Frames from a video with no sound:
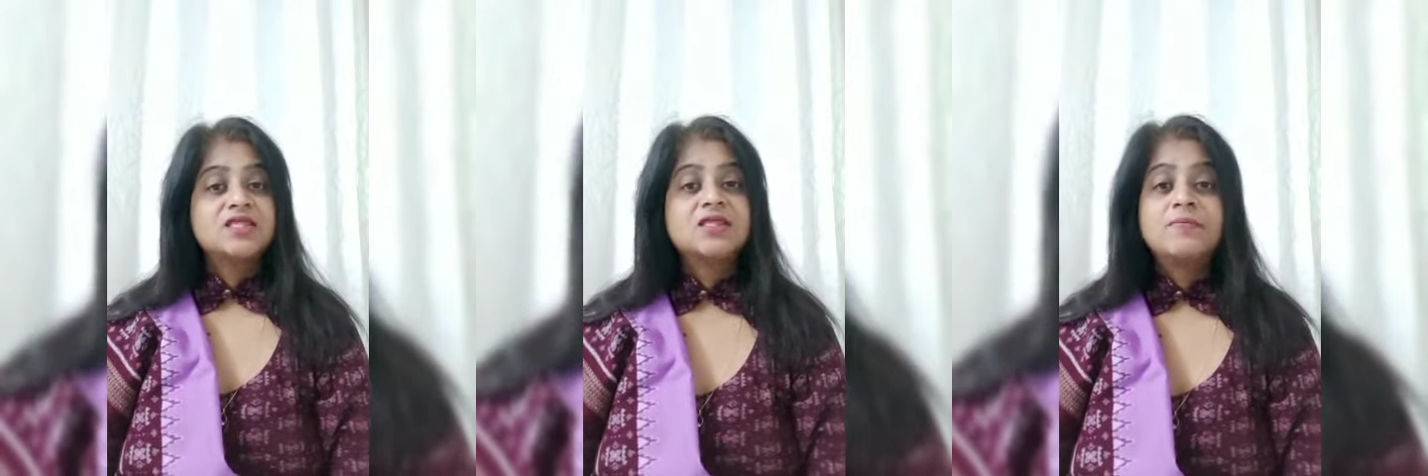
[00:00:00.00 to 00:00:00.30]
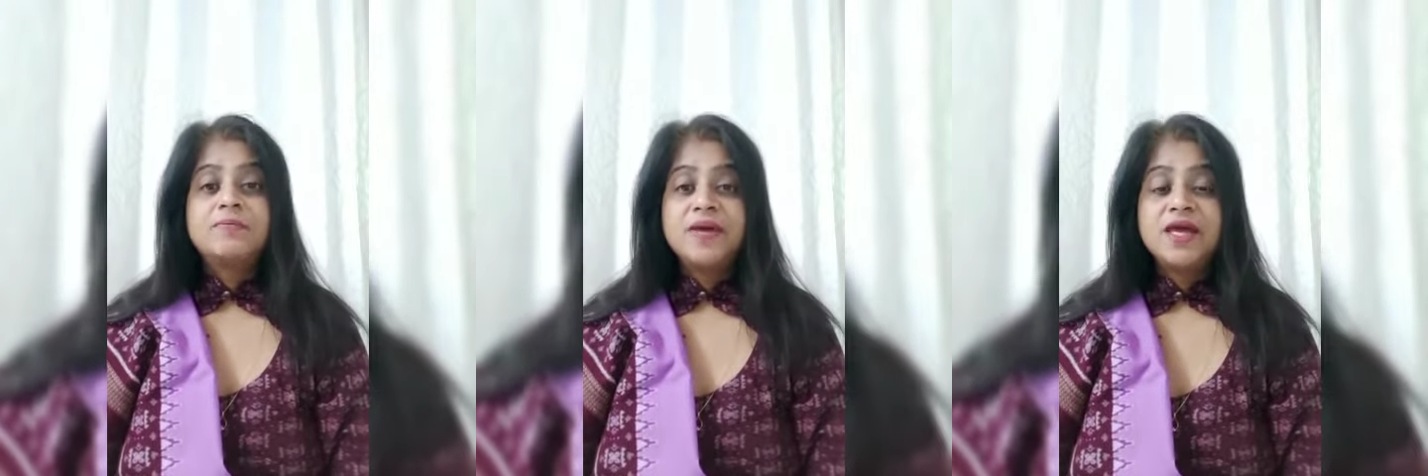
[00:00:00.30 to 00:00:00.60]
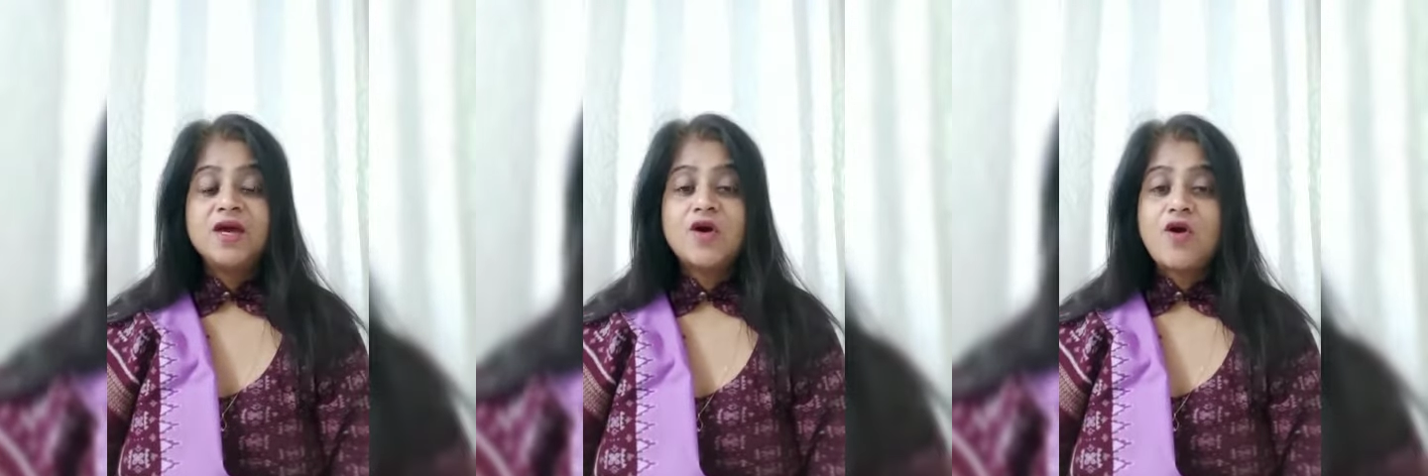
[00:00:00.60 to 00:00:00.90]
The
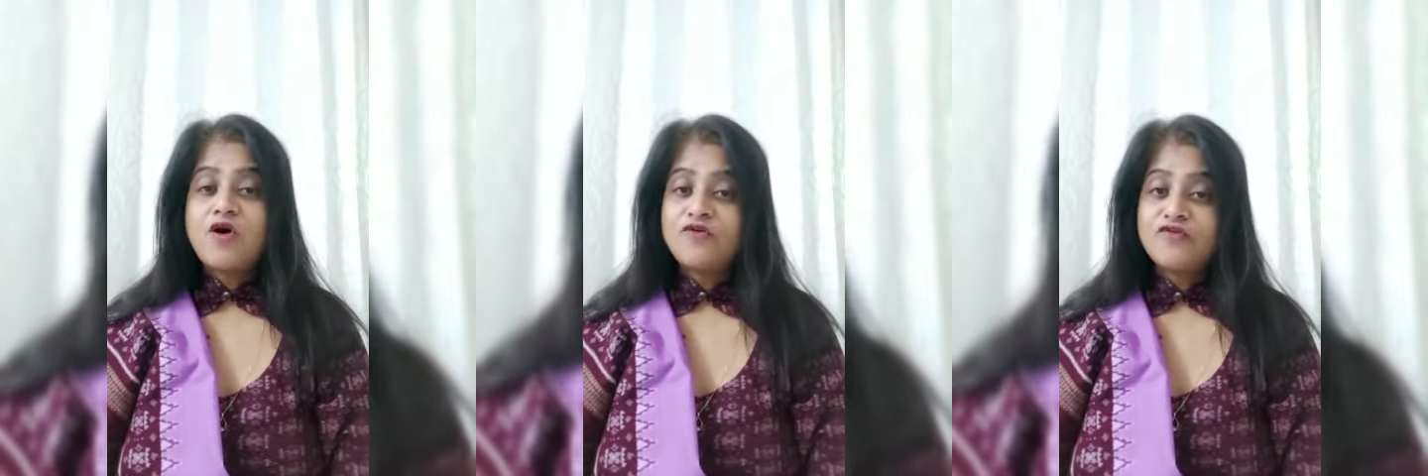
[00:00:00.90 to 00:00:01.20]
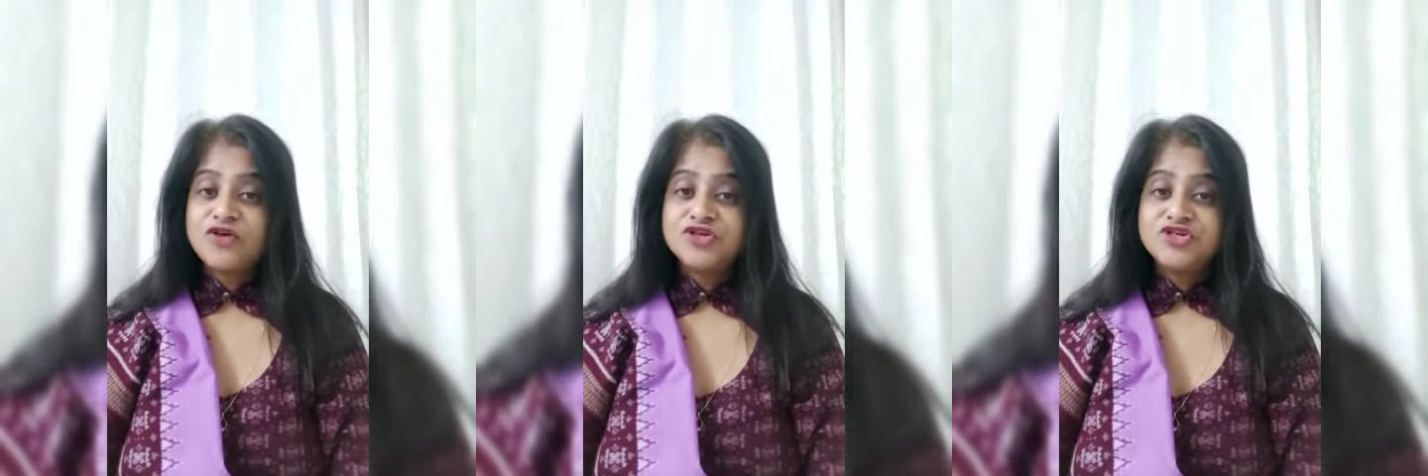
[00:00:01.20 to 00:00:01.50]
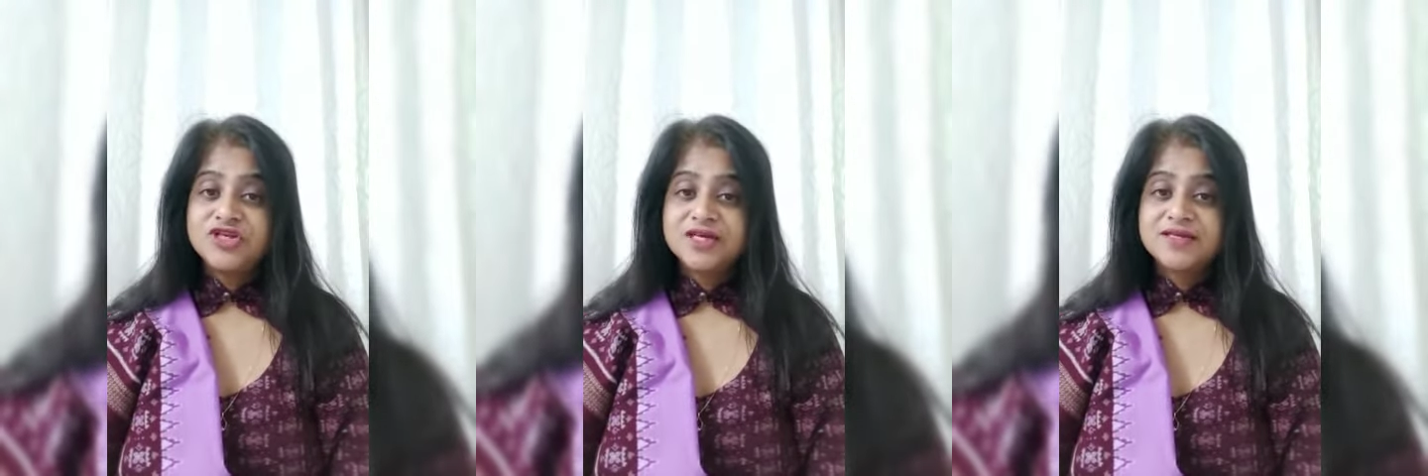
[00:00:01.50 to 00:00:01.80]
pink of your
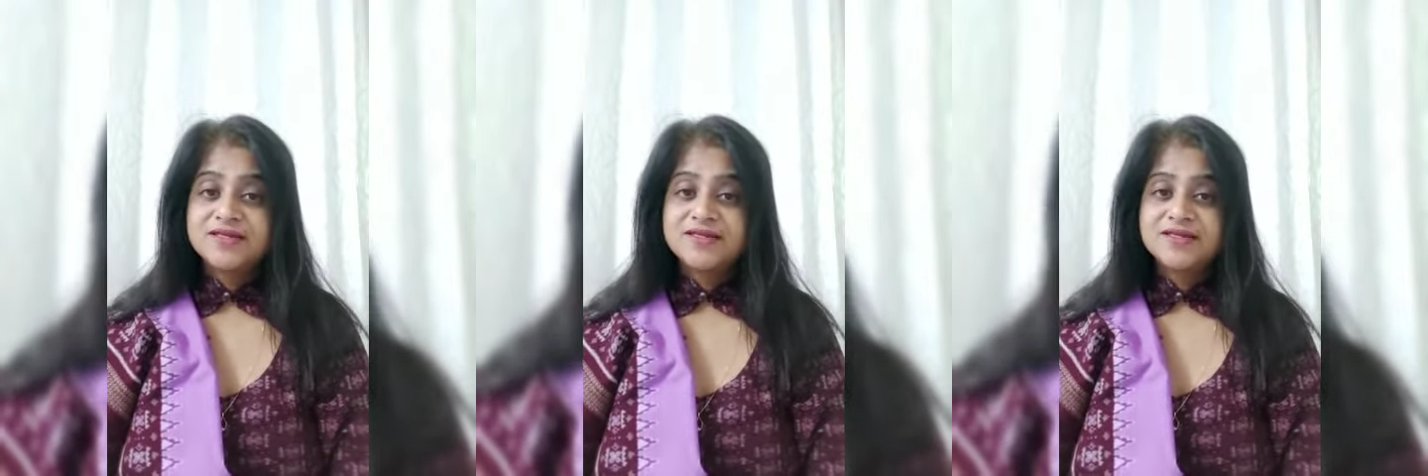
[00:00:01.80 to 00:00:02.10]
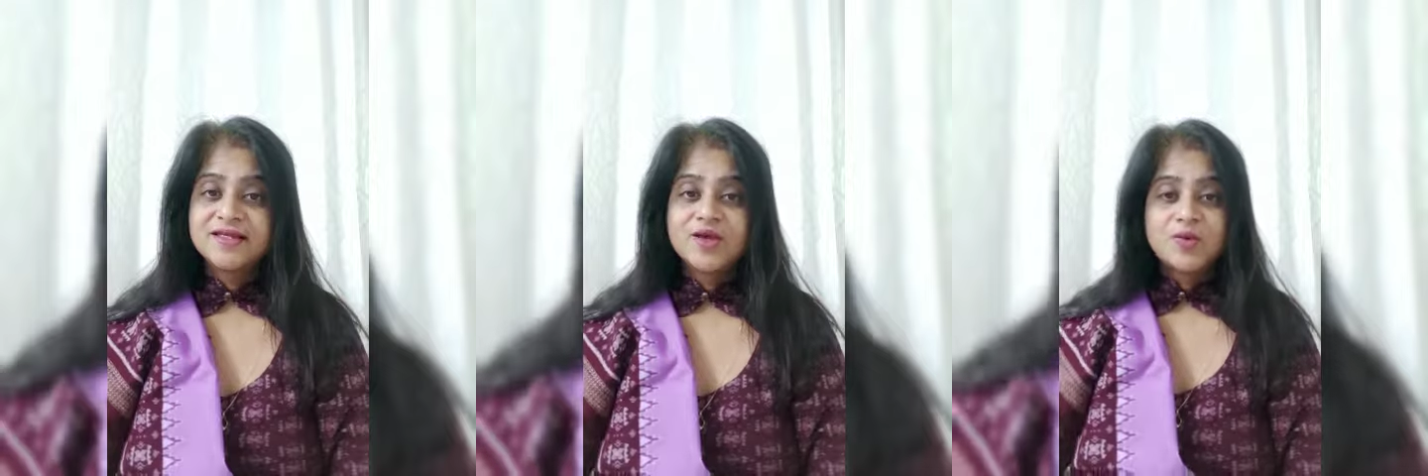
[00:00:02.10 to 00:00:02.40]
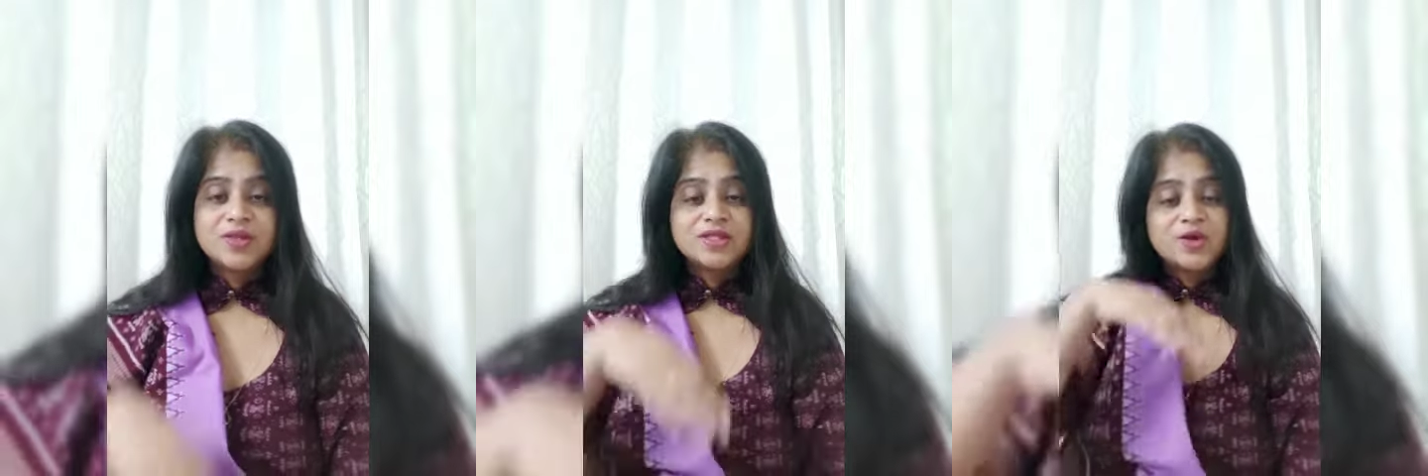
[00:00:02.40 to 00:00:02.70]
cheeks
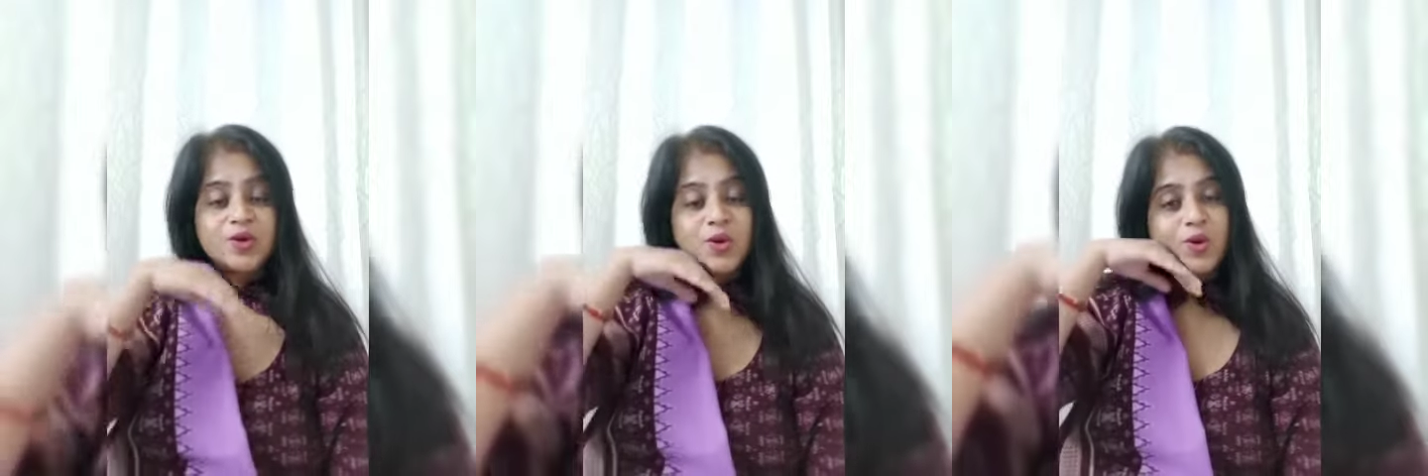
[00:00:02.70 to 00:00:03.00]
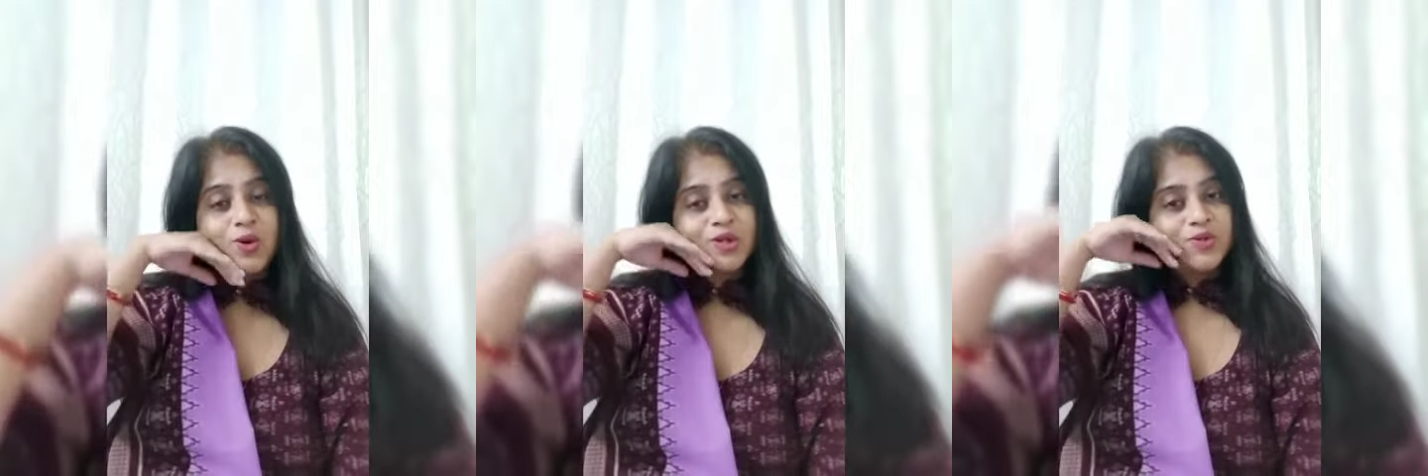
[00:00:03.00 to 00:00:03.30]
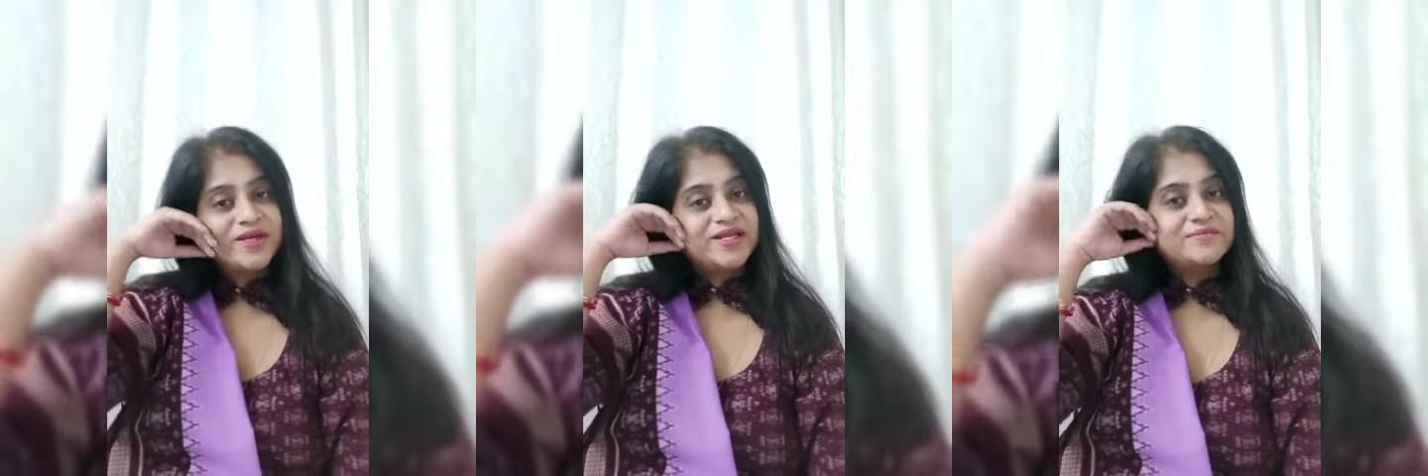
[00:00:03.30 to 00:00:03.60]
when the cold
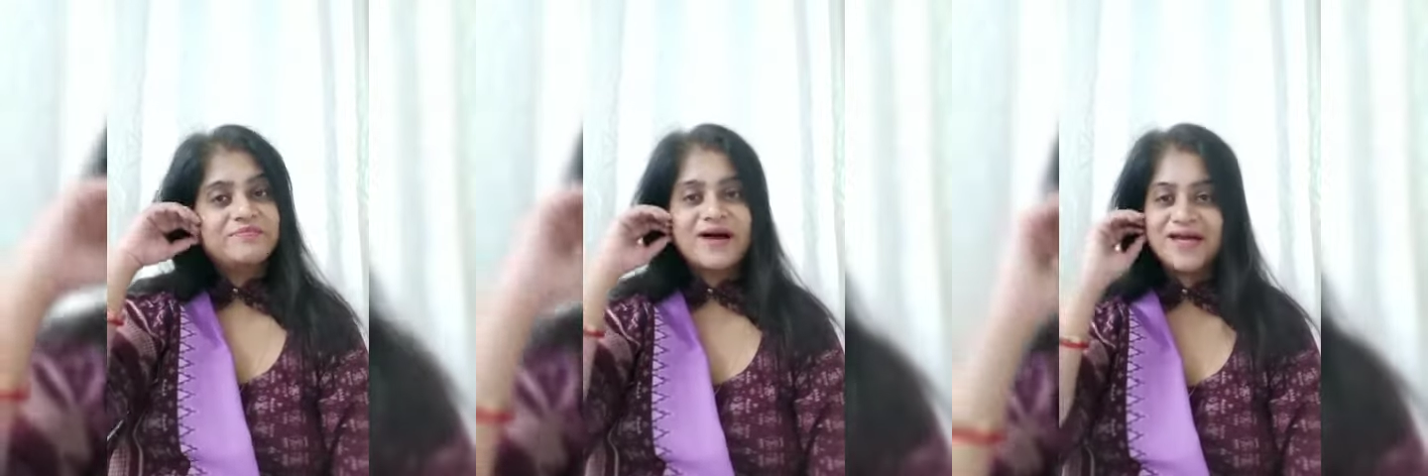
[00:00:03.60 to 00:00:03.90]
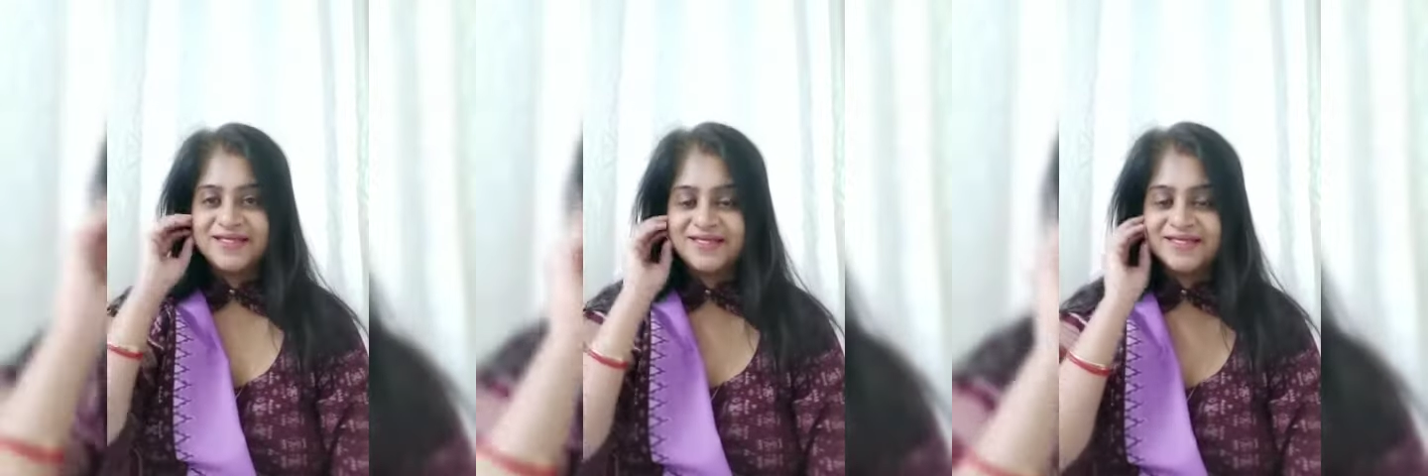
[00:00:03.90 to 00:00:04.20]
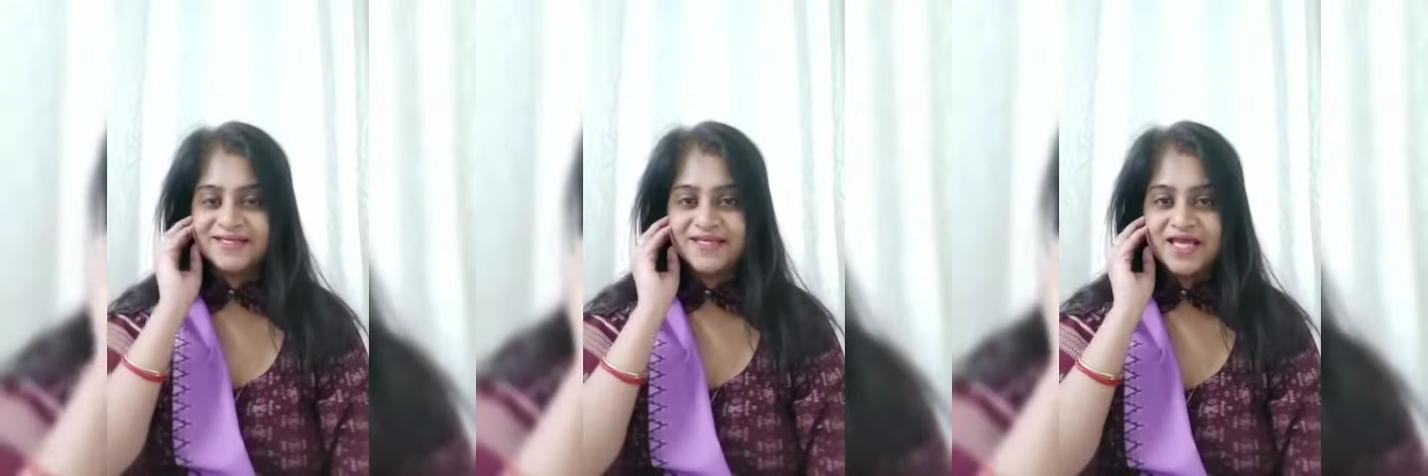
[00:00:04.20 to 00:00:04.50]
wind
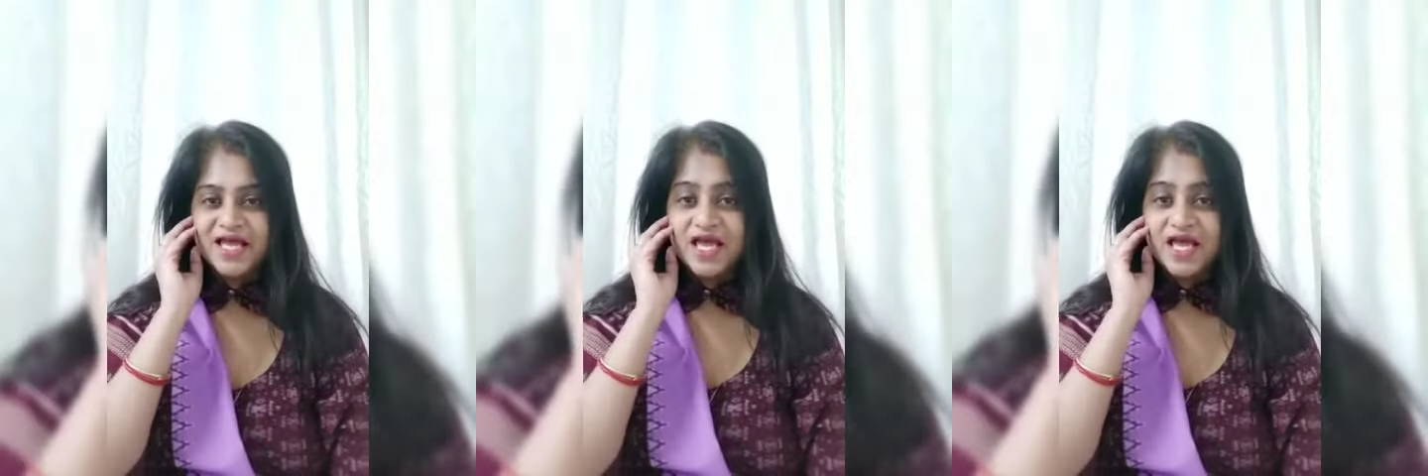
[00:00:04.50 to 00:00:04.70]
bites,